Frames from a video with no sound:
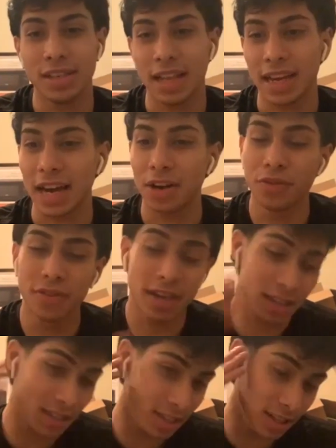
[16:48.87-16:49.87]
Like, I know you
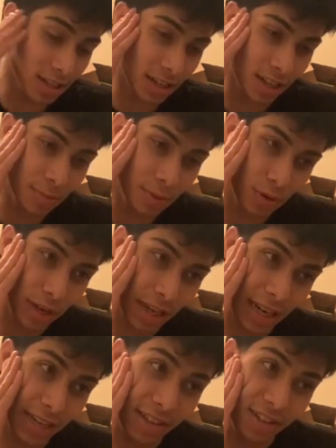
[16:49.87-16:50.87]
guys seen the clips where
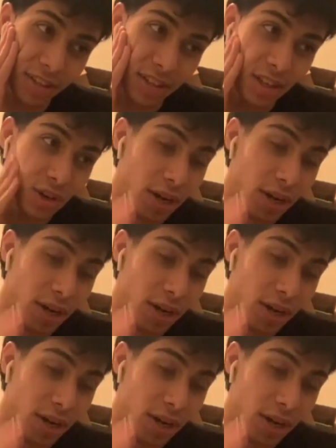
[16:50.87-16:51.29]
like I done